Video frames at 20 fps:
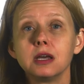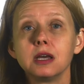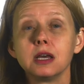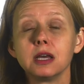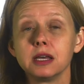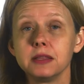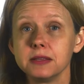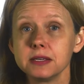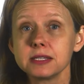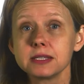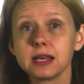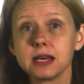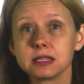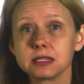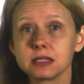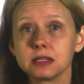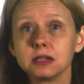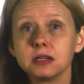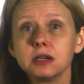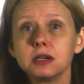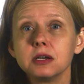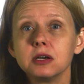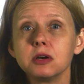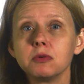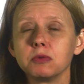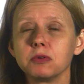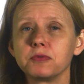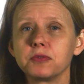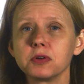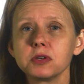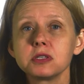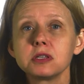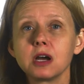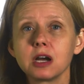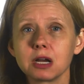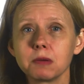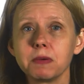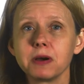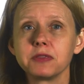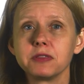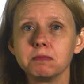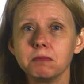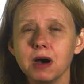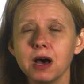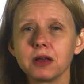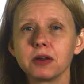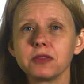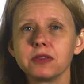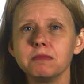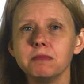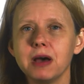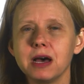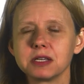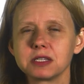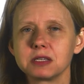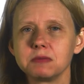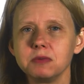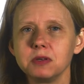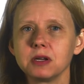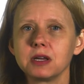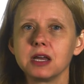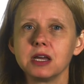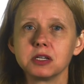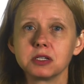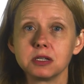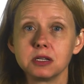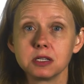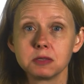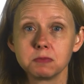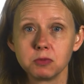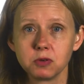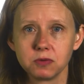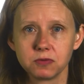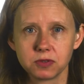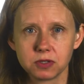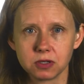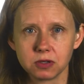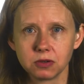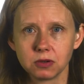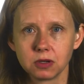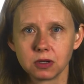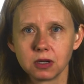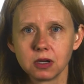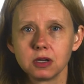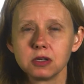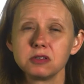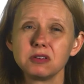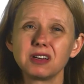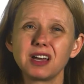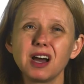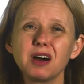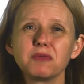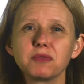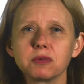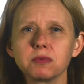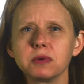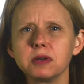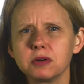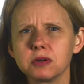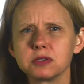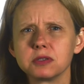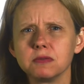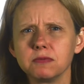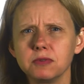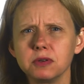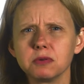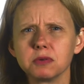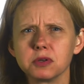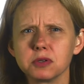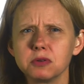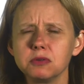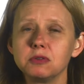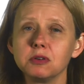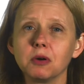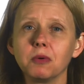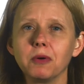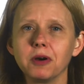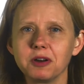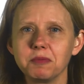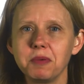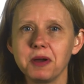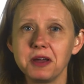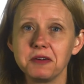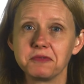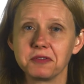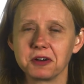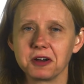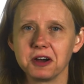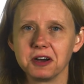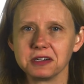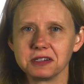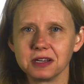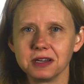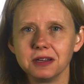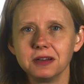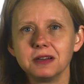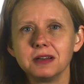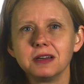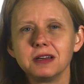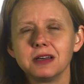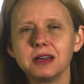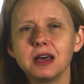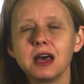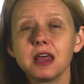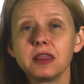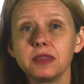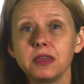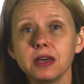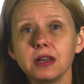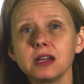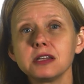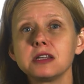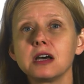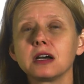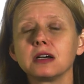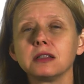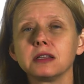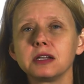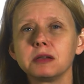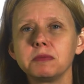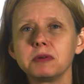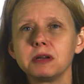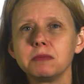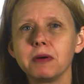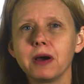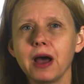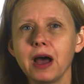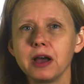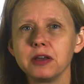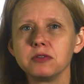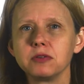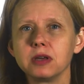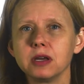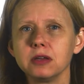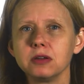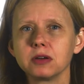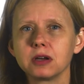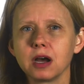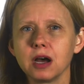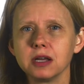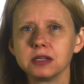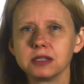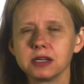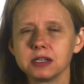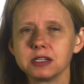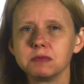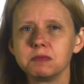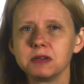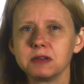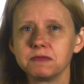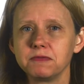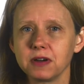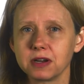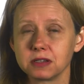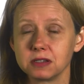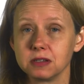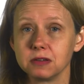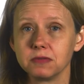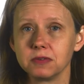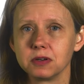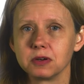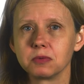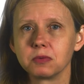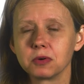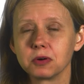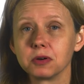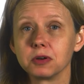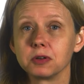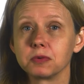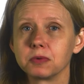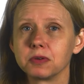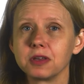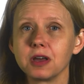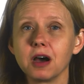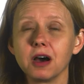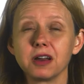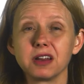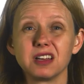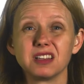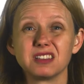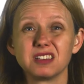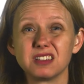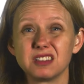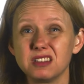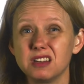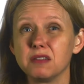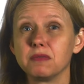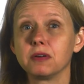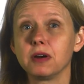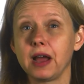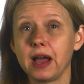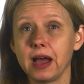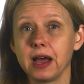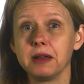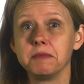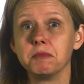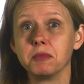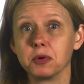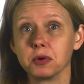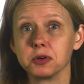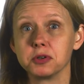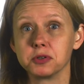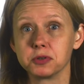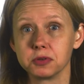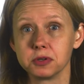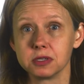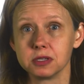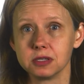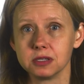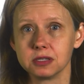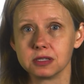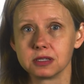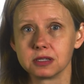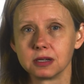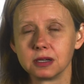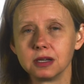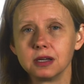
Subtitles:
In this lesson, we'll first talk about the model that mass communication has moved to account for readers and viewers who don't want to pay for content. Then I'll talk a little bit about how you get your content to be effective in a world where the audience has never had more choices.